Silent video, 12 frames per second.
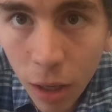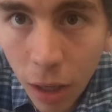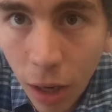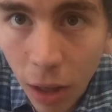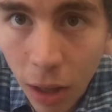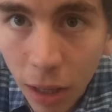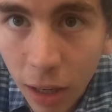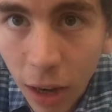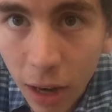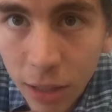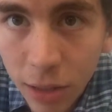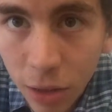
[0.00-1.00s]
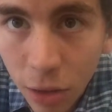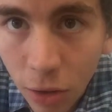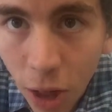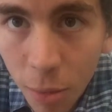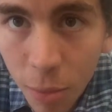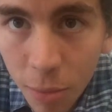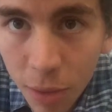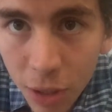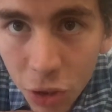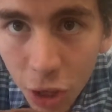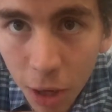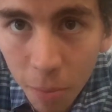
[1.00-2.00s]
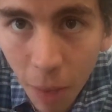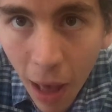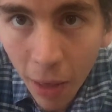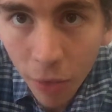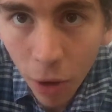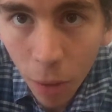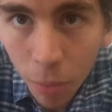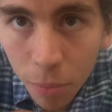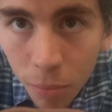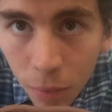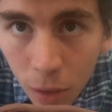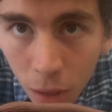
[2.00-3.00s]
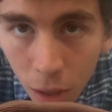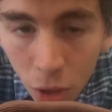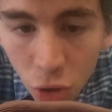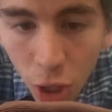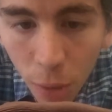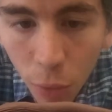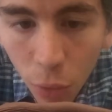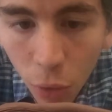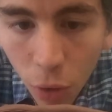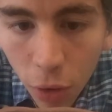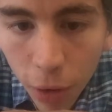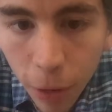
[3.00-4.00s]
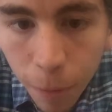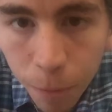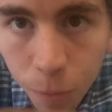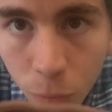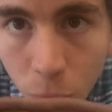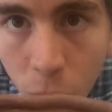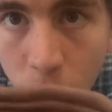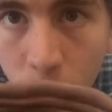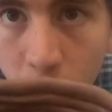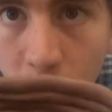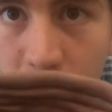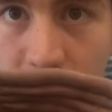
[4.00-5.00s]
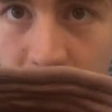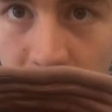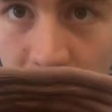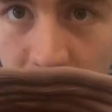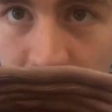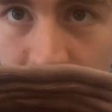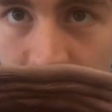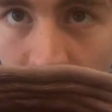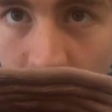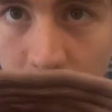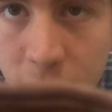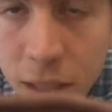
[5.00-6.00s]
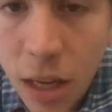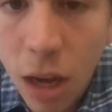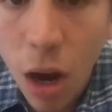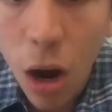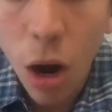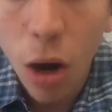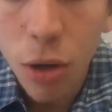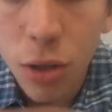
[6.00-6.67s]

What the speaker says: Kind of like a nice little lima bean shaped bathtub shape going on here. But you can see the insides are